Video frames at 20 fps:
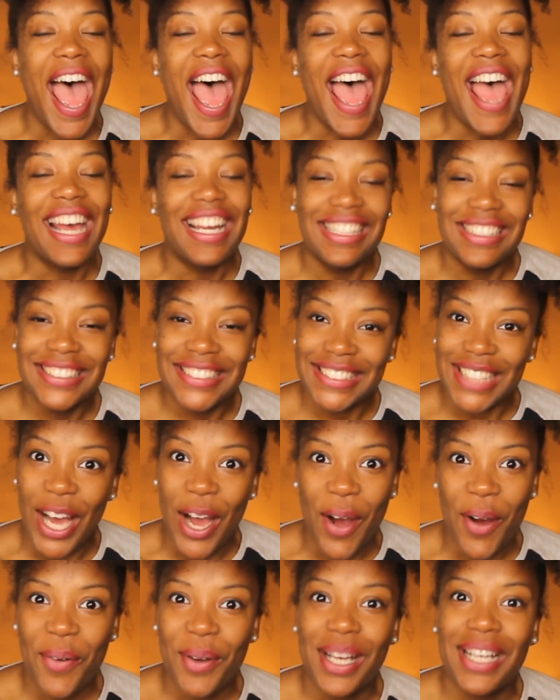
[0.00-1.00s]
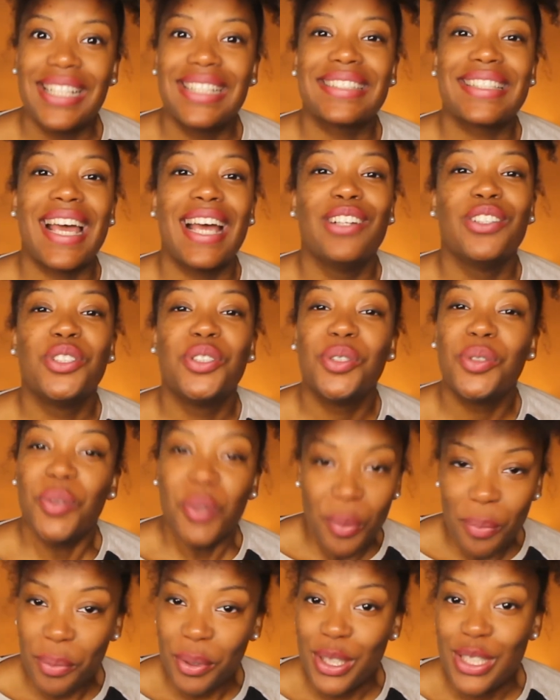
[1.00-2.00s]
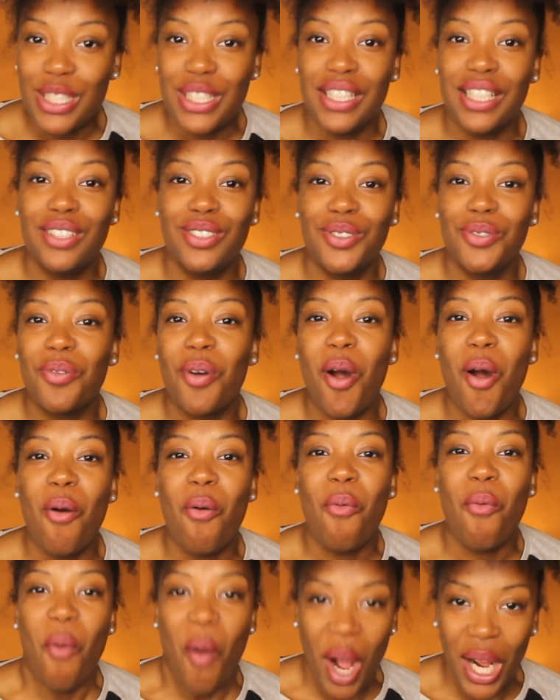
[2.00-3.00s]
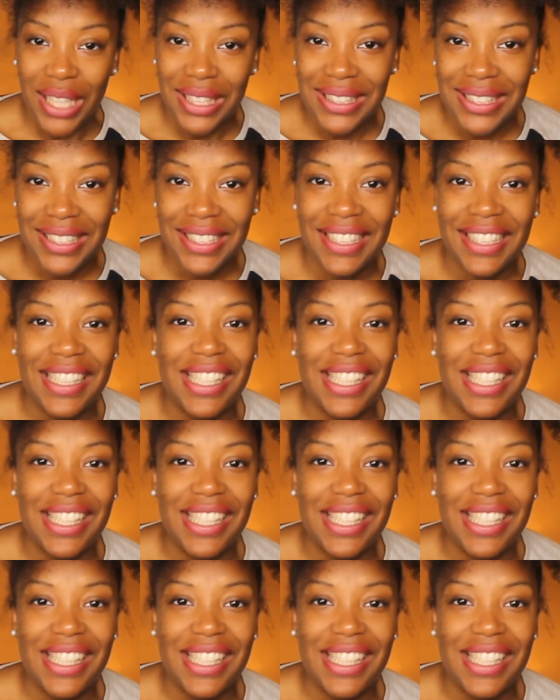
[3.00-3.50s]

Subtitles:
As always, I do appreciate you all watching.